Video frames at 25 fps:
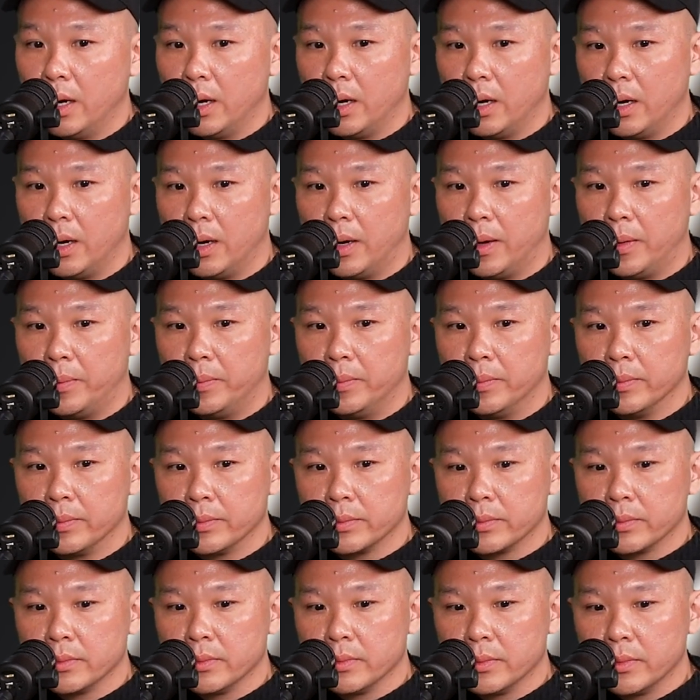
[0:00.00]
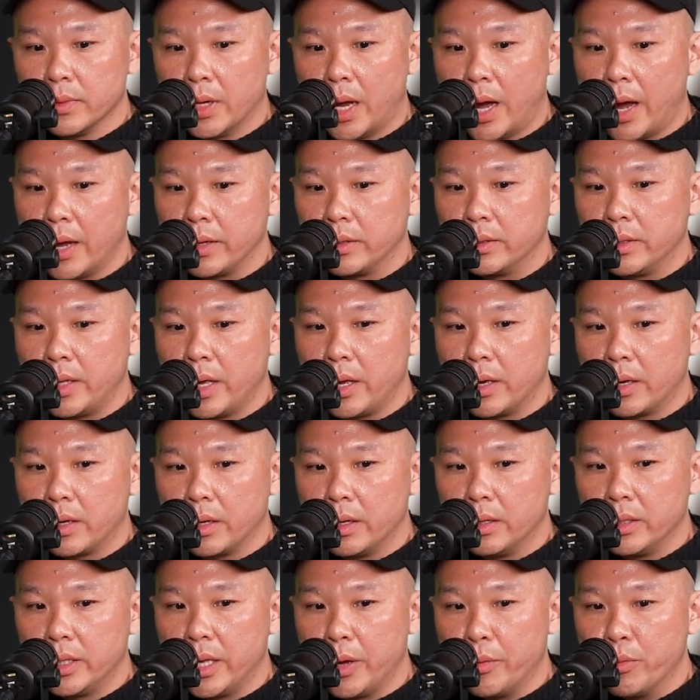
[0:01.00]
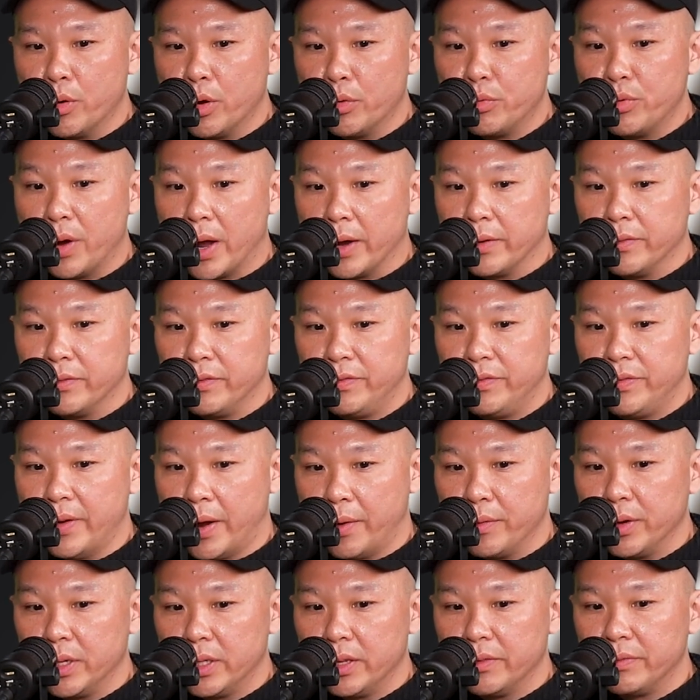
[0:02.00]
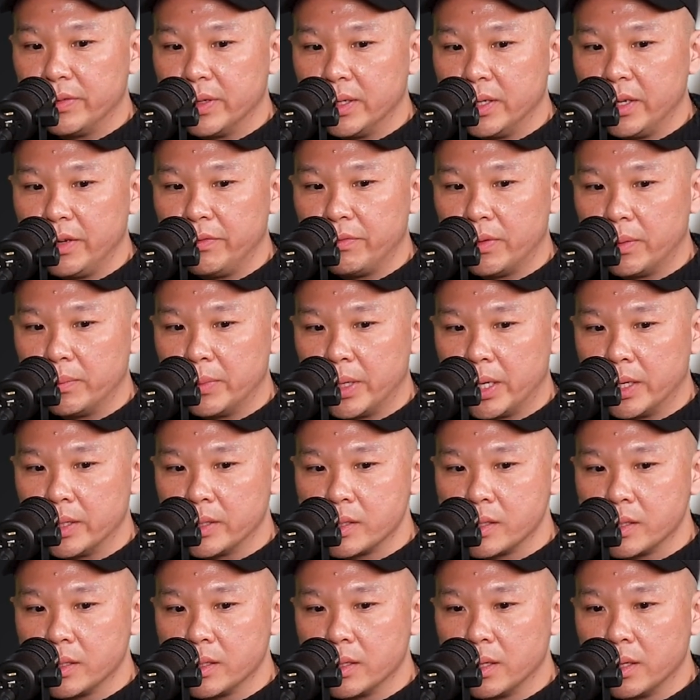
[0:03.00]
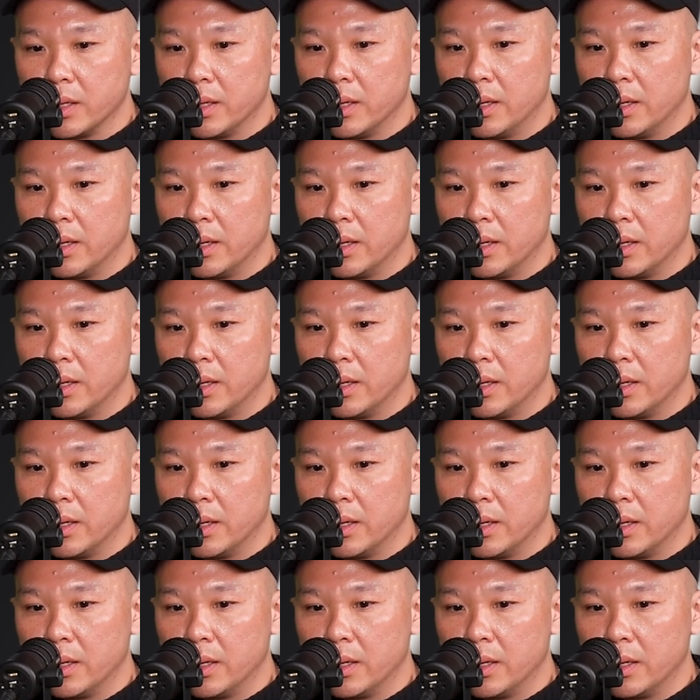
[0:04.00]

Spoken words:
I think they were run very differently from us.